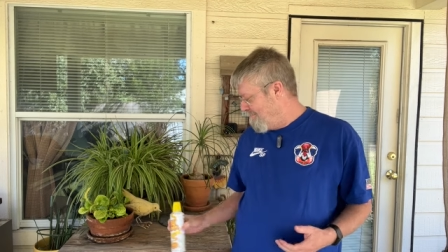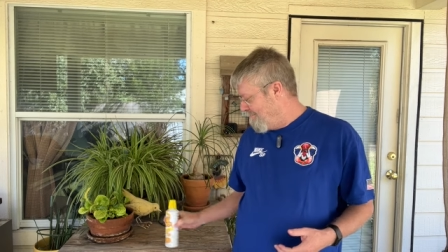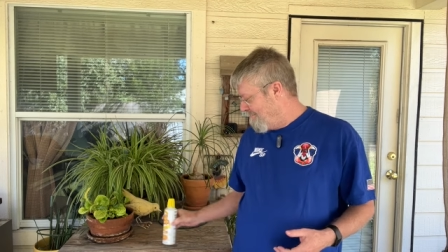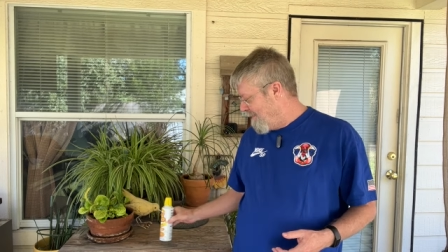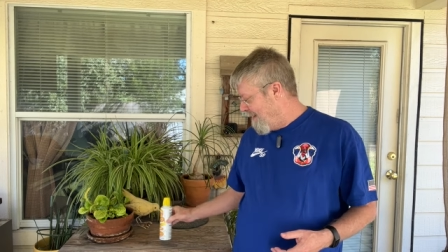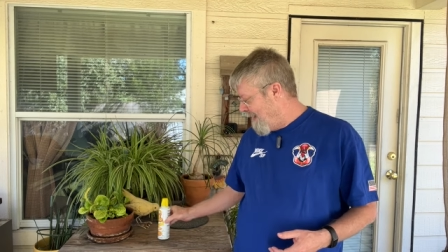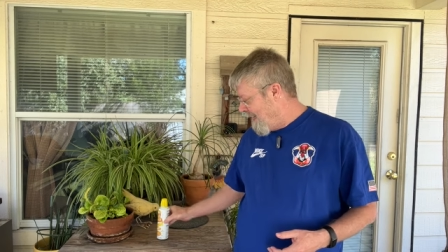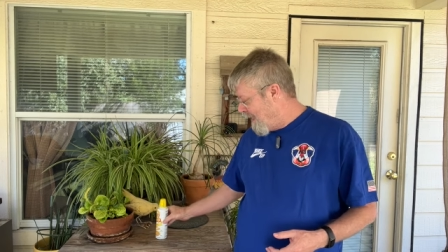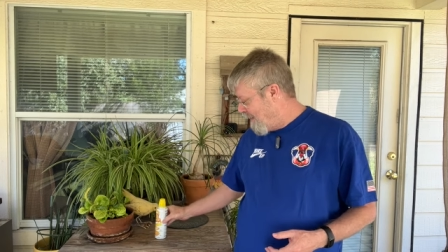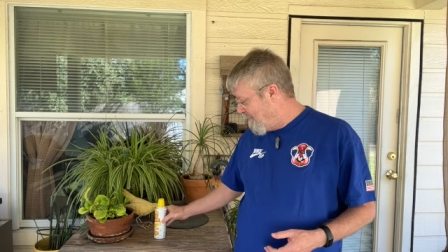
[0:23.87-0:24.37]

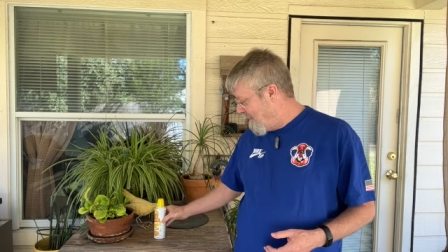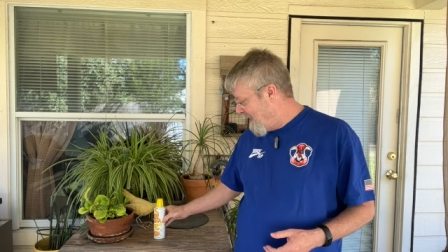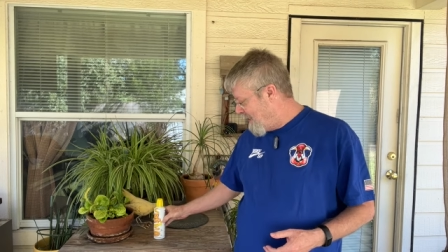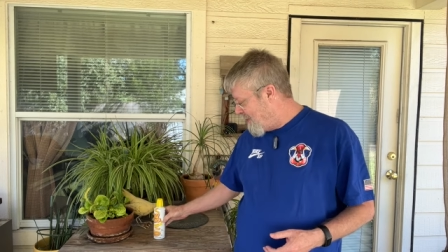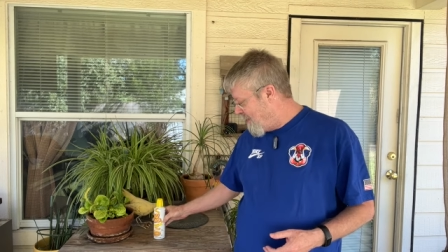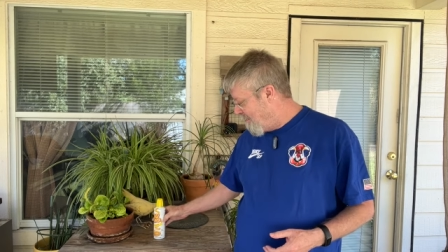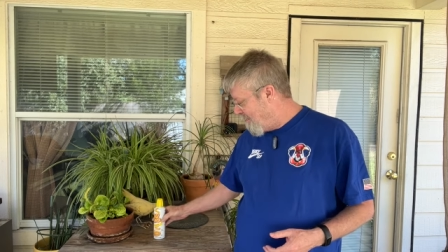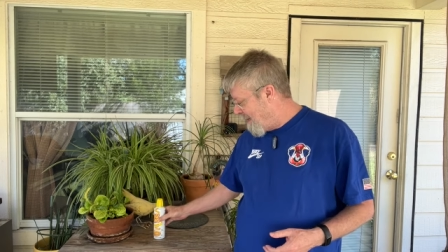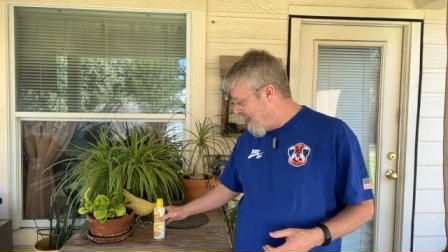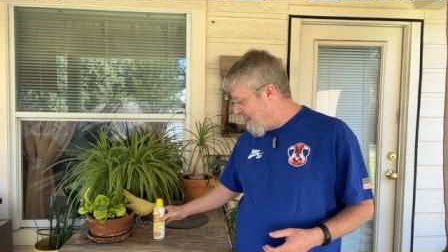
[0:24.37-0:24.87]

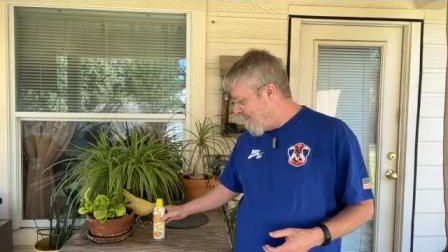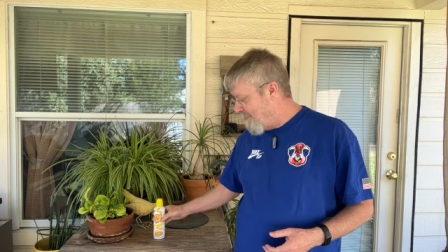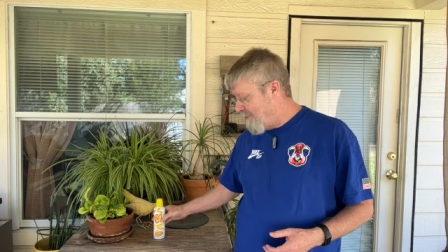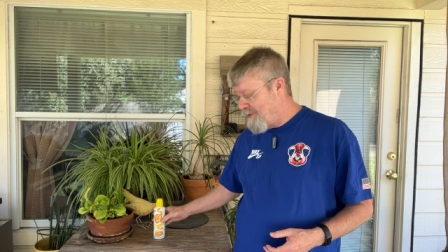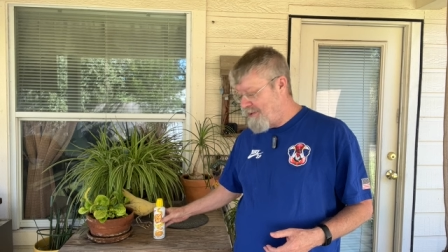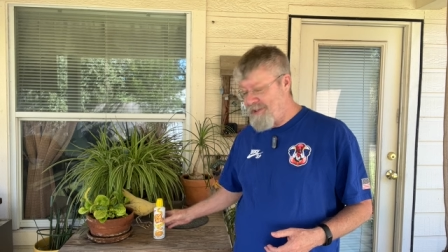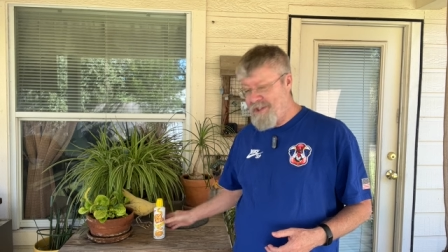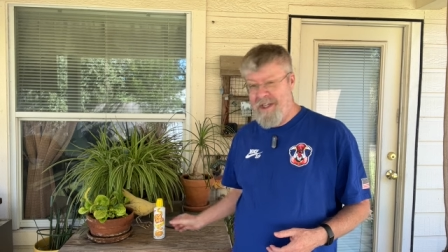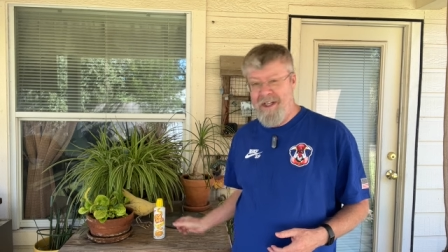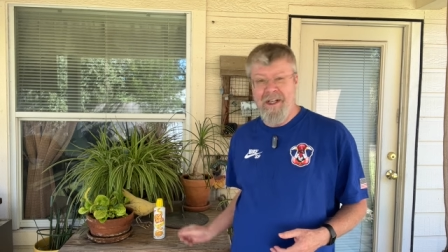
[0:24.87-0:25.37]
jalapeno
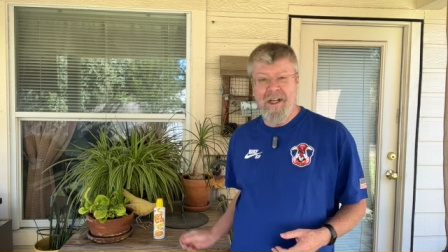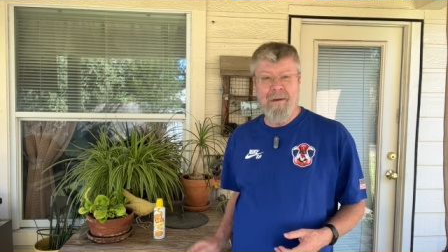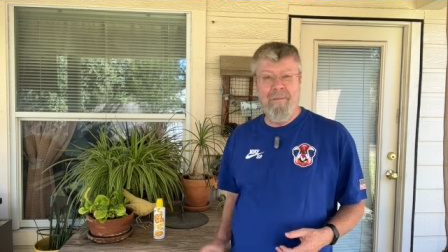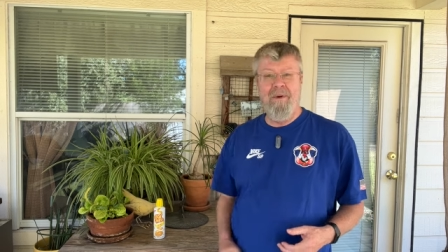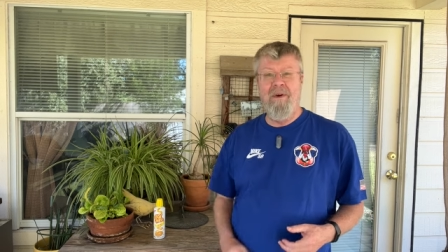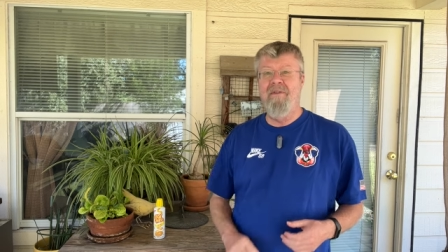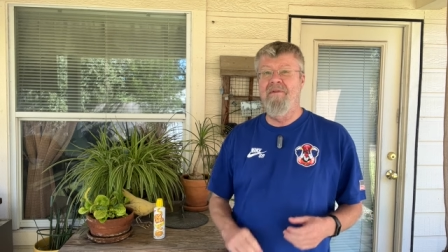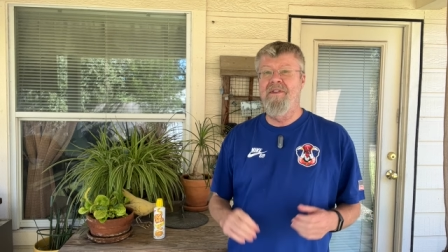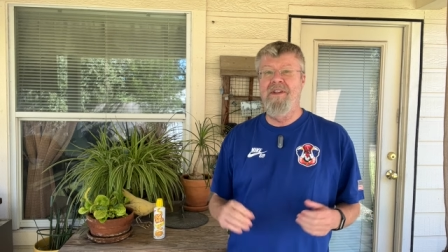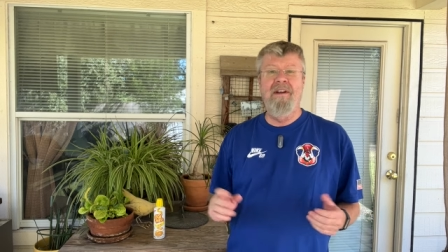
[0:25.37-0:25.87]
poppers a
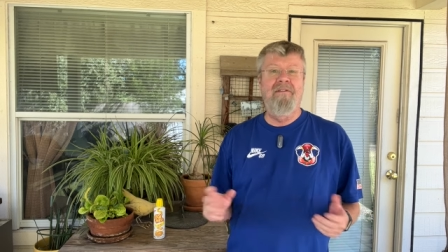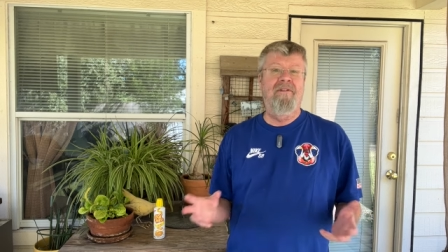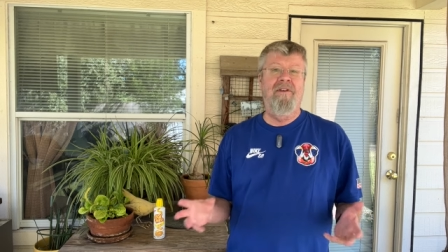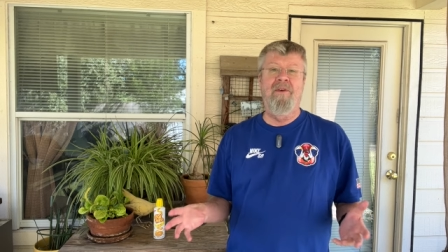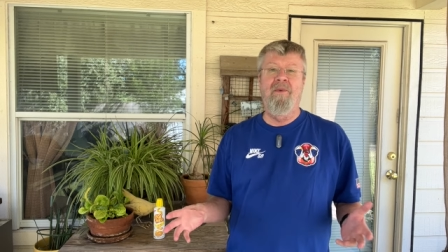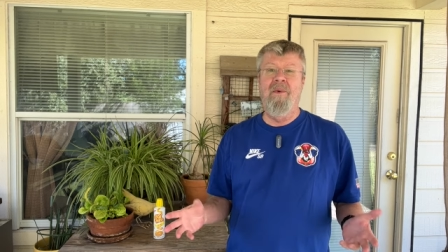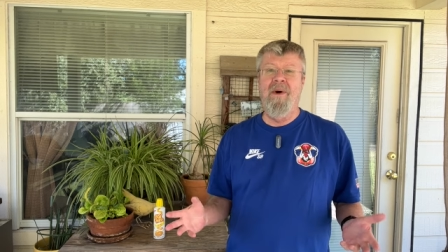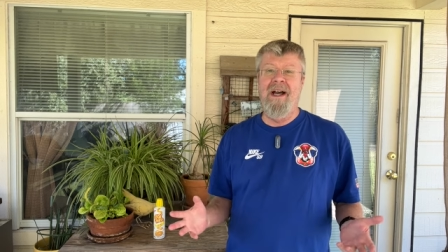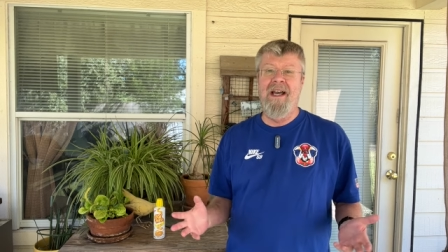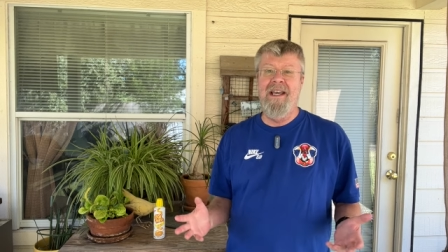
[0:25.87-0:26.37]
number of different
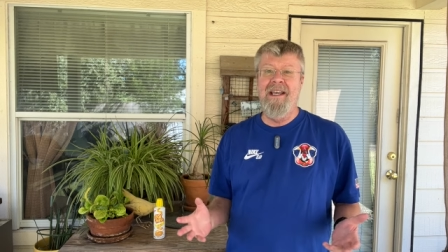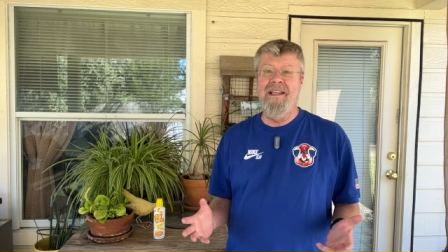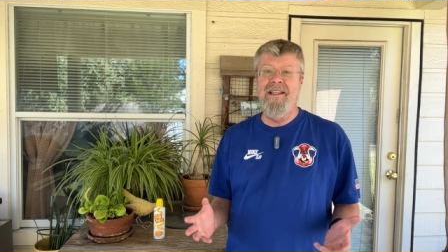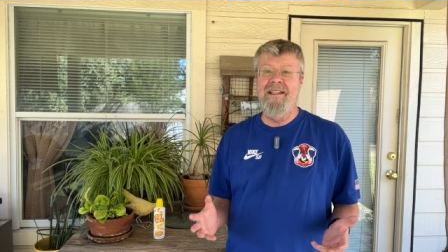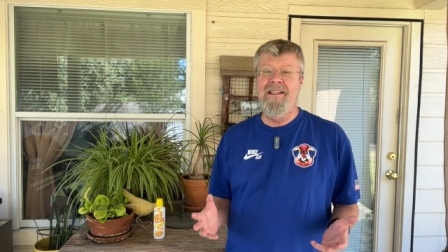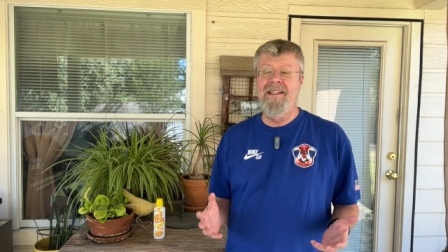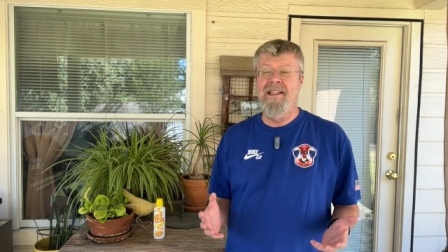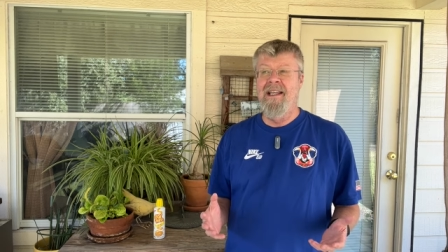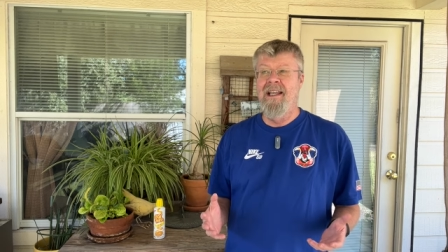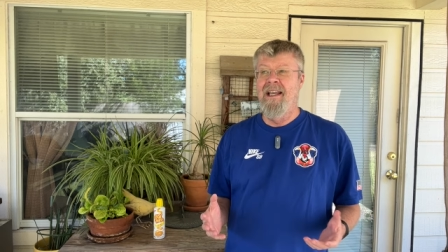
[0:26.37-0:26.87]

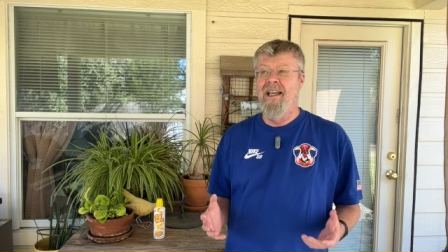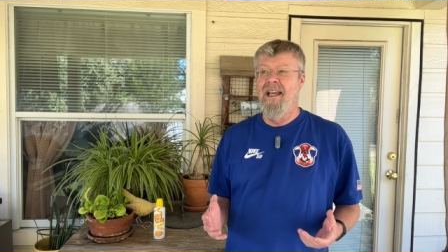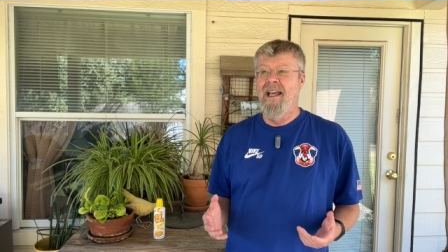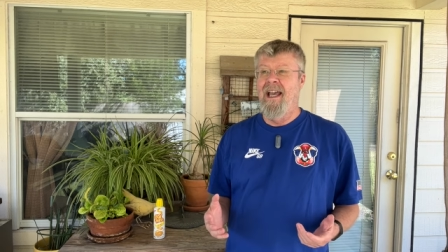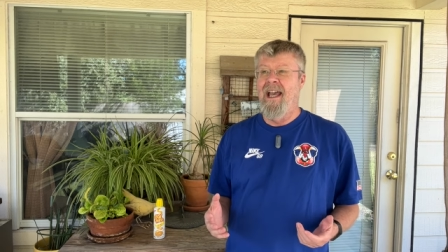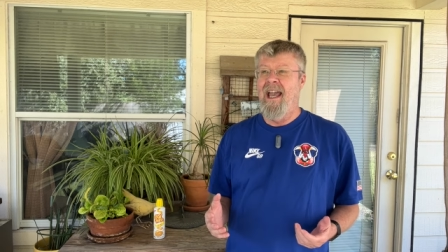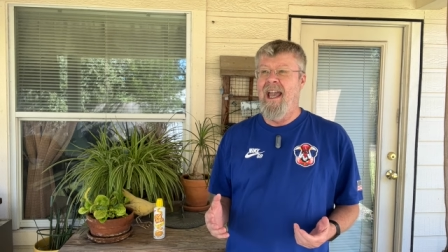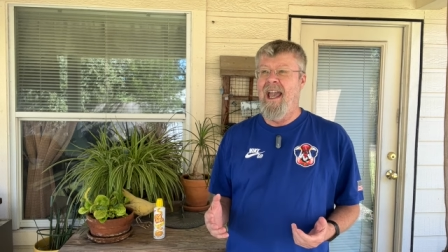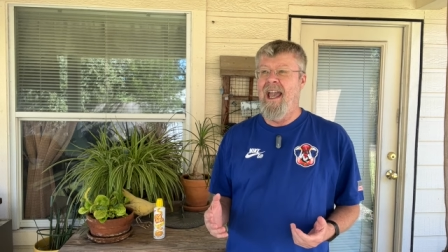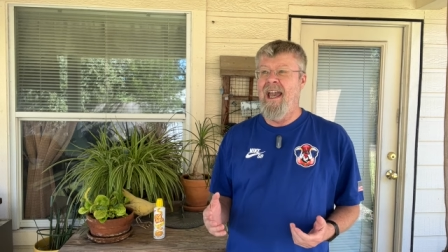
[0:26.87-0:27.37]
ways,
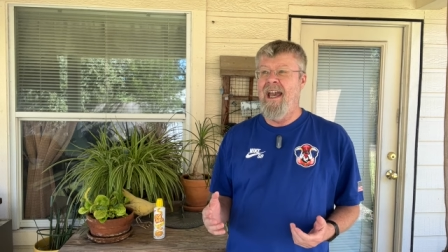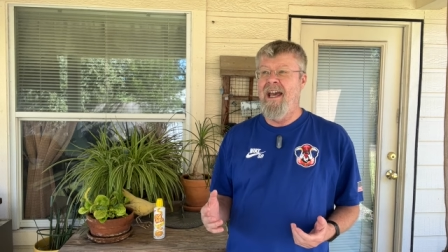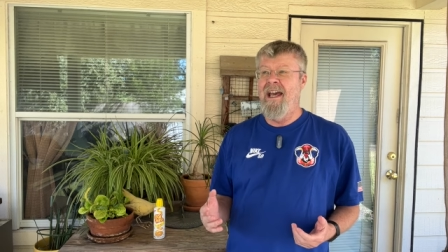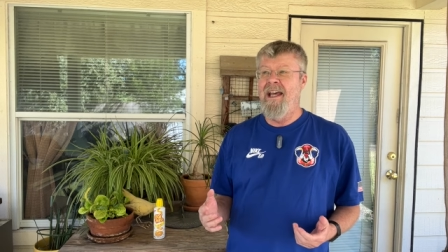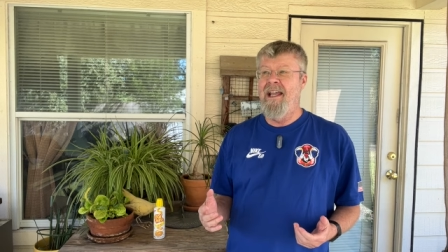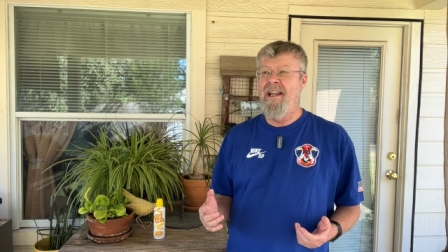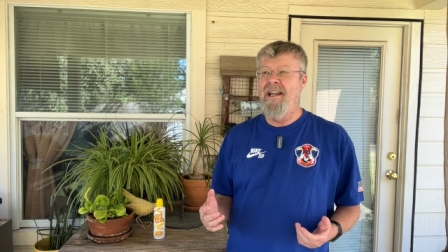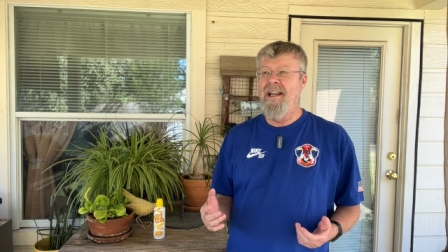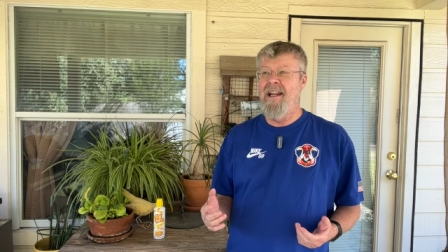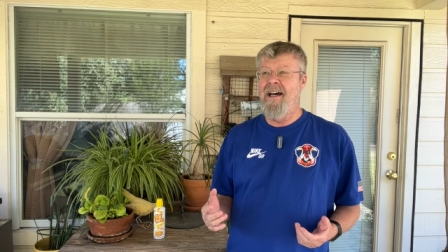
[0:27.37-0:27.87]

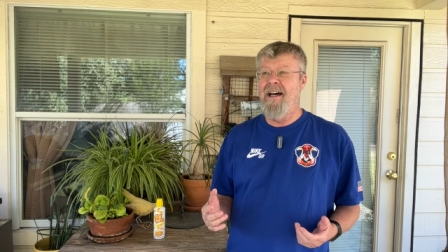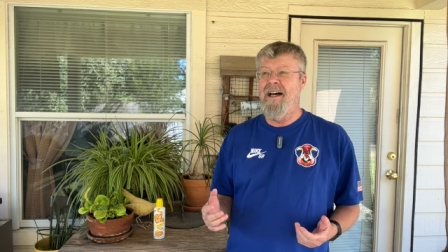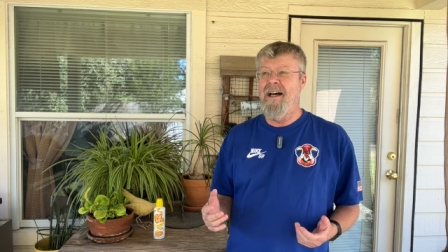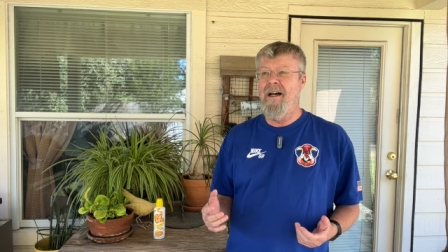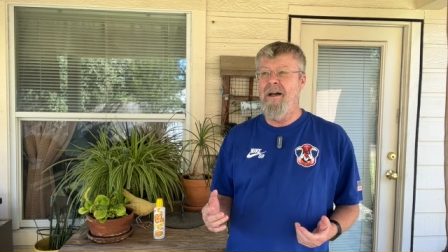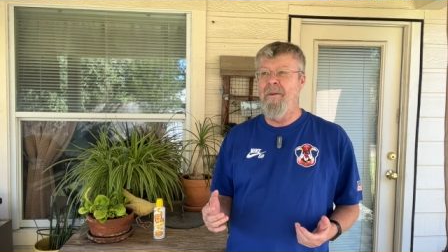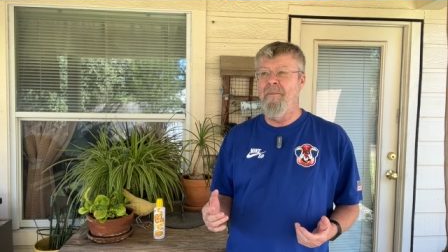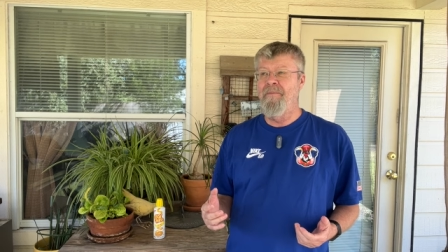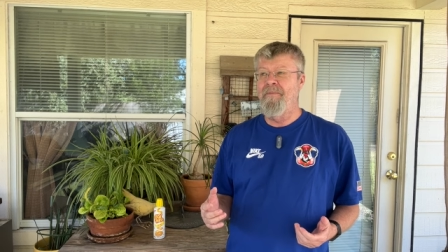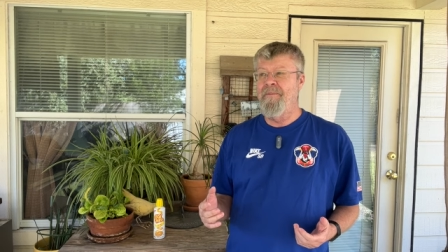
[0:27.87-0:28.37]
and uh,